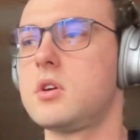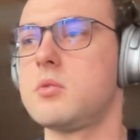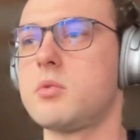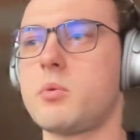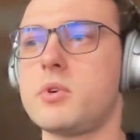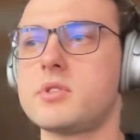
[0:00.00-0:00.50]

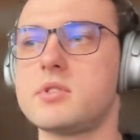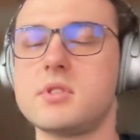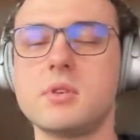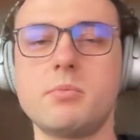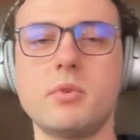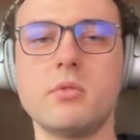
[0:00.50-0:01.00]
requested
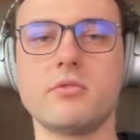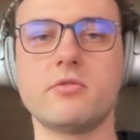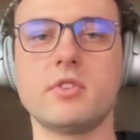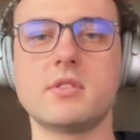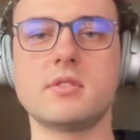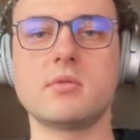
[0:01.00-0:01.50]
CPU of
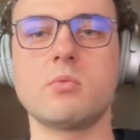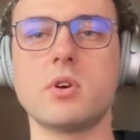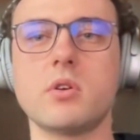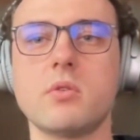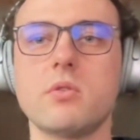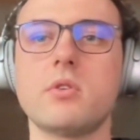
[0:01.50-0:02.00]
less than one
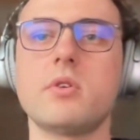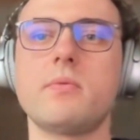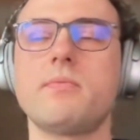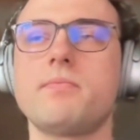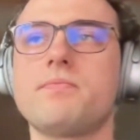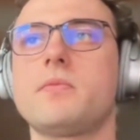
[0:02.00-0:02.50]
core,
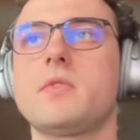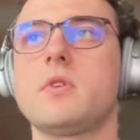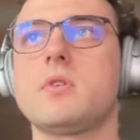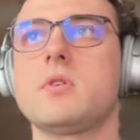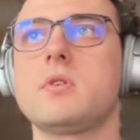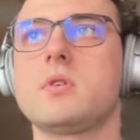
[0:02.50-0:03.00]

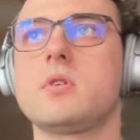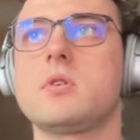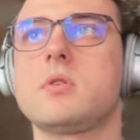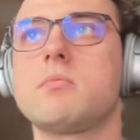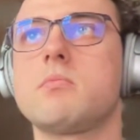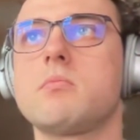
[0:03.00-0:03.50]

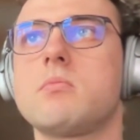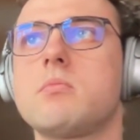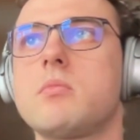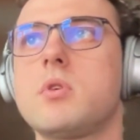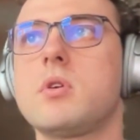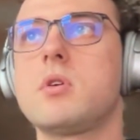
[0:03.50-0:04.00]

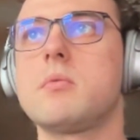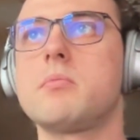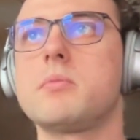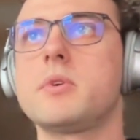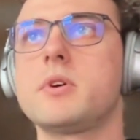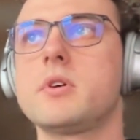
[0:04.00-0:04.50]

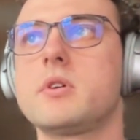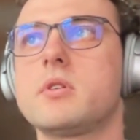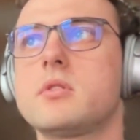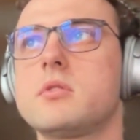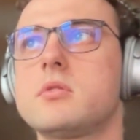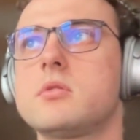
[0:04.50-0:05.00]

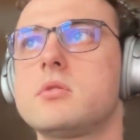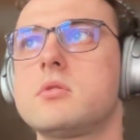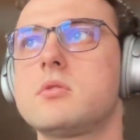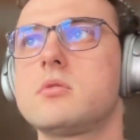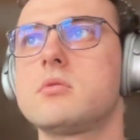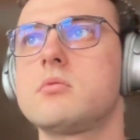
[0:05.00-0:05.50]
but
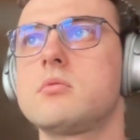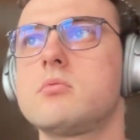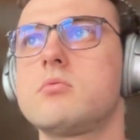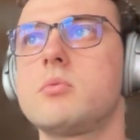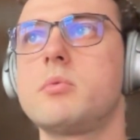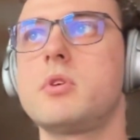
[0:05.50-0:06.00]

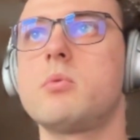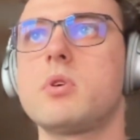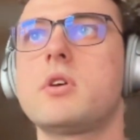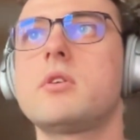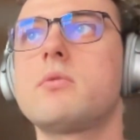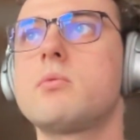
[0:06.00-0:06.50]
we'll be
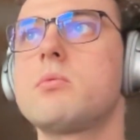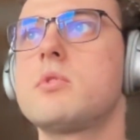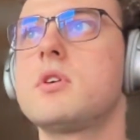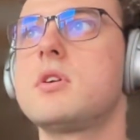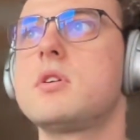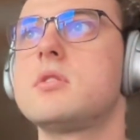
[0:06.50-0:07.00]
working through
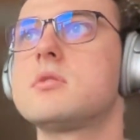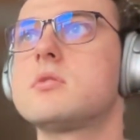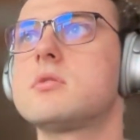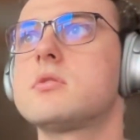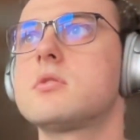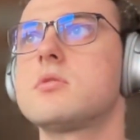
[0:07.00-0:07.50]

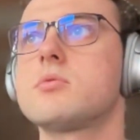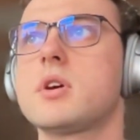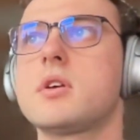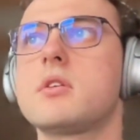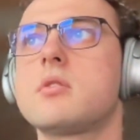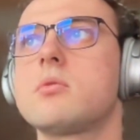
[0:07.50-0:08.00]
these and
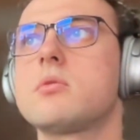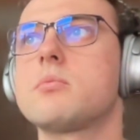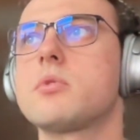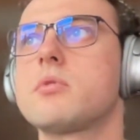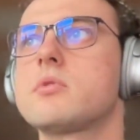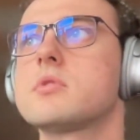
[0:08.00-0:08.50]
tracking all the
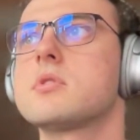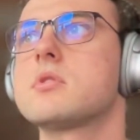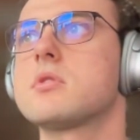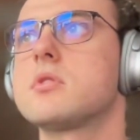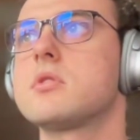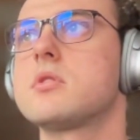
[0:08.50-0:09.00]
progress
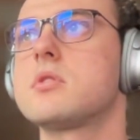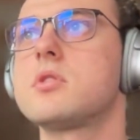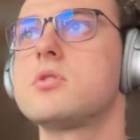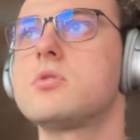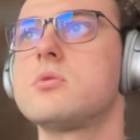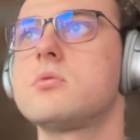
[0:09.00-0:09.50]
in an
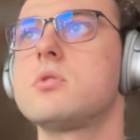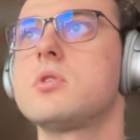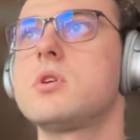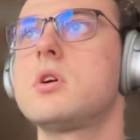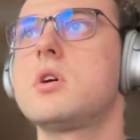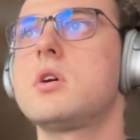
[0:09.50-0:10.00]
issue.
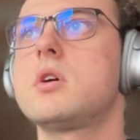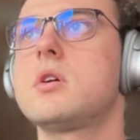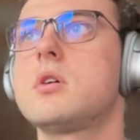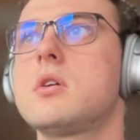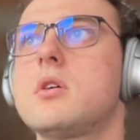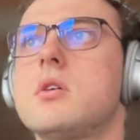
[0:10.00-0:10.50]

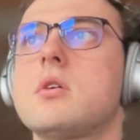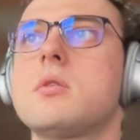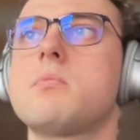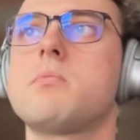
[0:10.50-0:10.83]
Yeah,